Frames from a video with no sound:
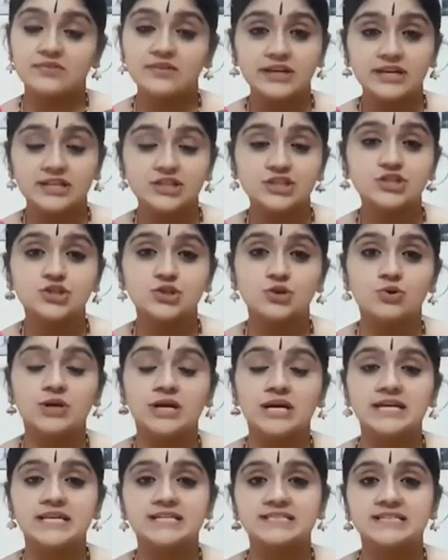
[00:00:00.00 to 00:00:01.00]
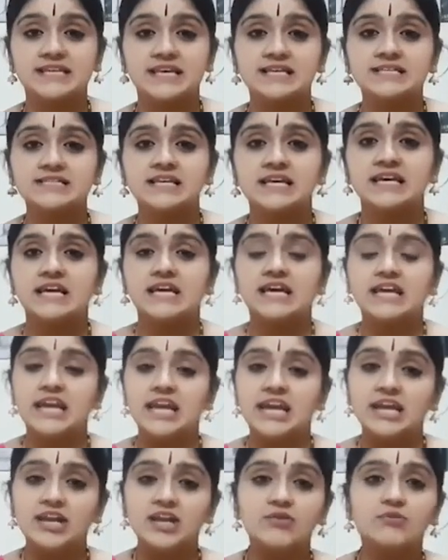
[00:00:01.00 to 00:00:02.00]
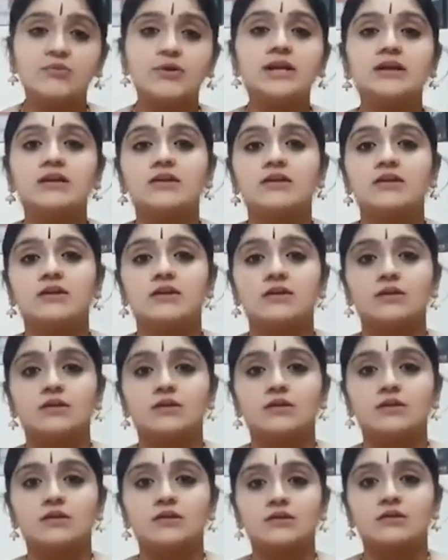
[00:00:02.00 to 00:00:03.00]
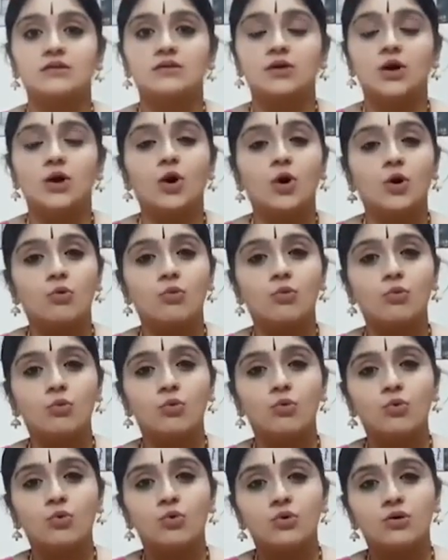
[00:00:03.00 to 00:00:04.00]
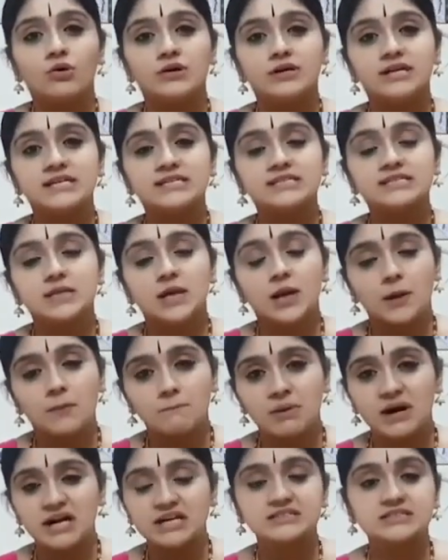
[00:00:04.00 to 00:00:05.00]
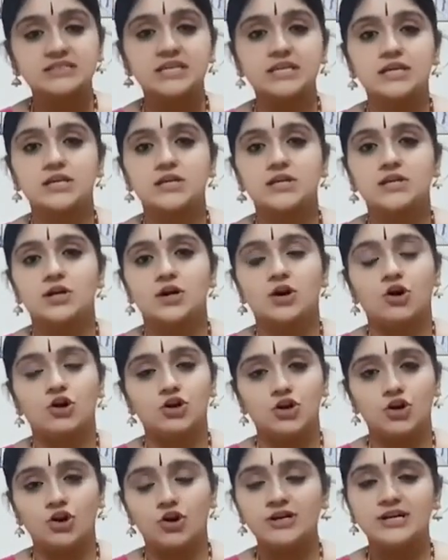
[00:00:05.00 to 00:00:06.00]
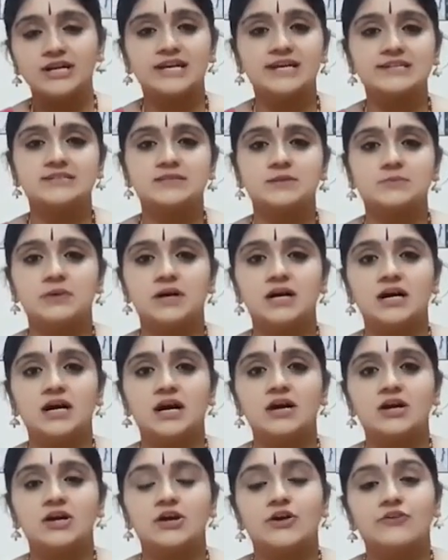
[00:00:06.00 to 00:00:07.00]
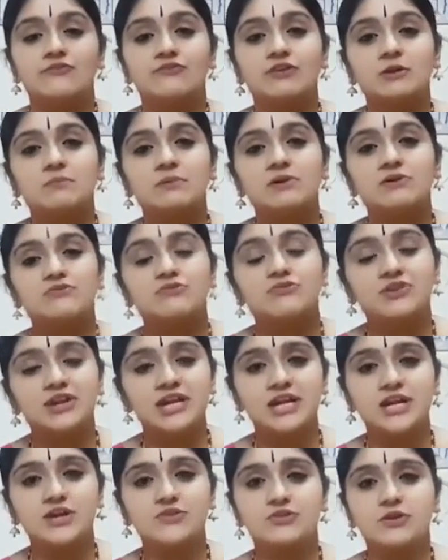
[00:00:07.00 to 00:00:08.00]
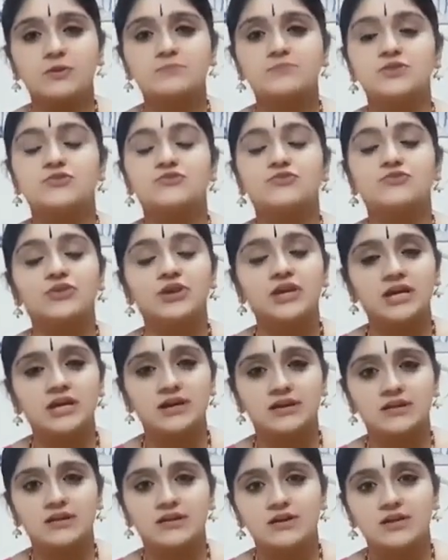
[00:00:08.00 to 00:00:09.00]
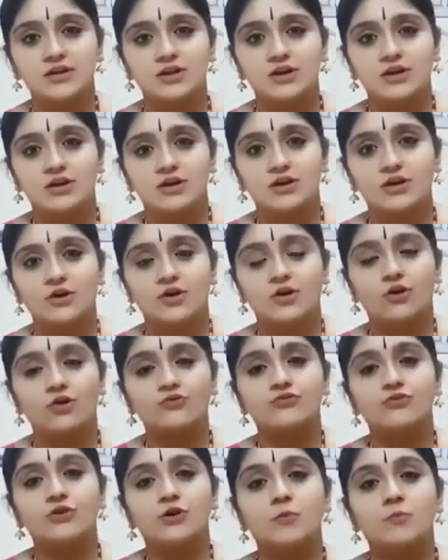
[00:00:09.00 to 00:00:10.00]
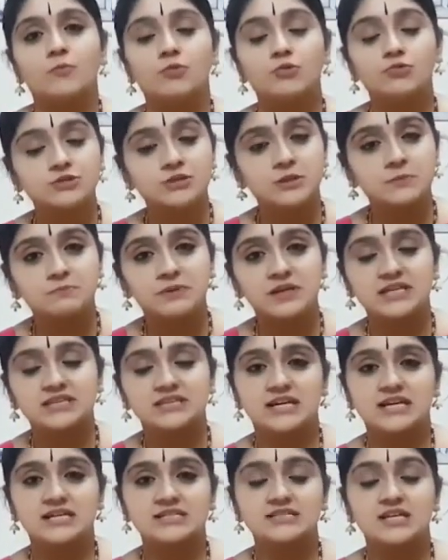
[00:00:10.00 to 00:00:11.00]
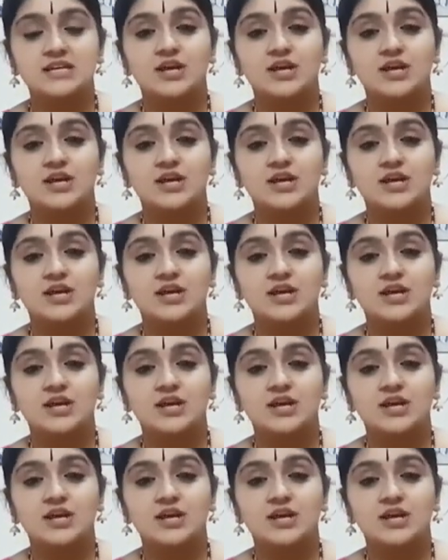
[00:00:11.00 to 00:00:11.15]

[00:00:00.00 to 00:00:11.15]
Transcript: In this shloka he says, anyone who does bhakti on Lord Narasimha will be freed from the fear of Bhuta Pretas,